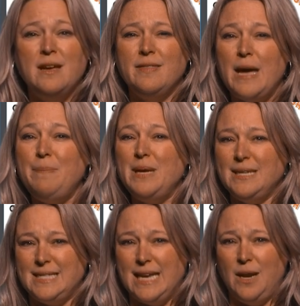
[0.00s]
That being
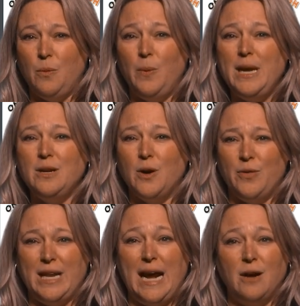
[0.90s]
said, we know
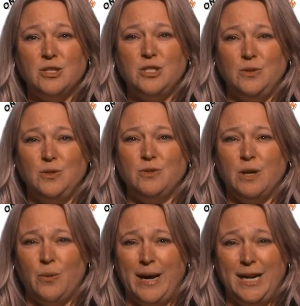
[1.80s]
that our students
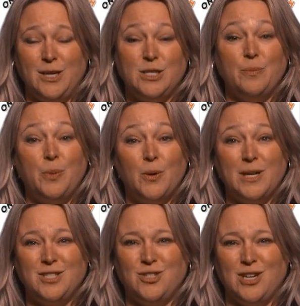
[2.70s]
require support
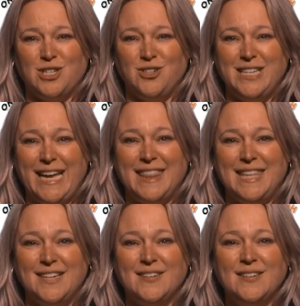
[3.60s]
and structure to get
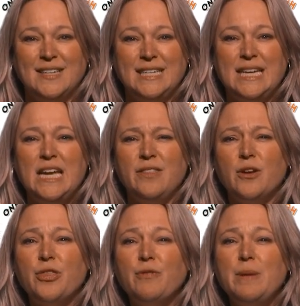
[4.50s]
there. There are
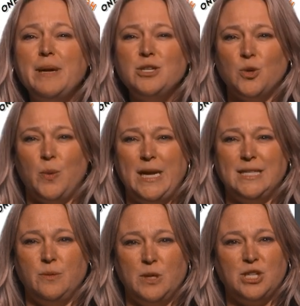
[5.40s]
three major ways
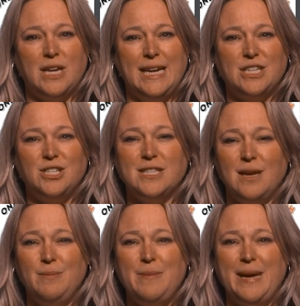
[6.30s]
in which connections
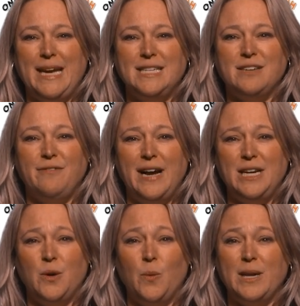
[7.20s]
can be made to find
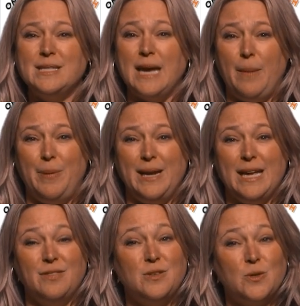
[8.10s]
out what is happening
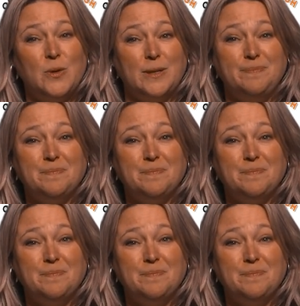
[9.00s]
in the school.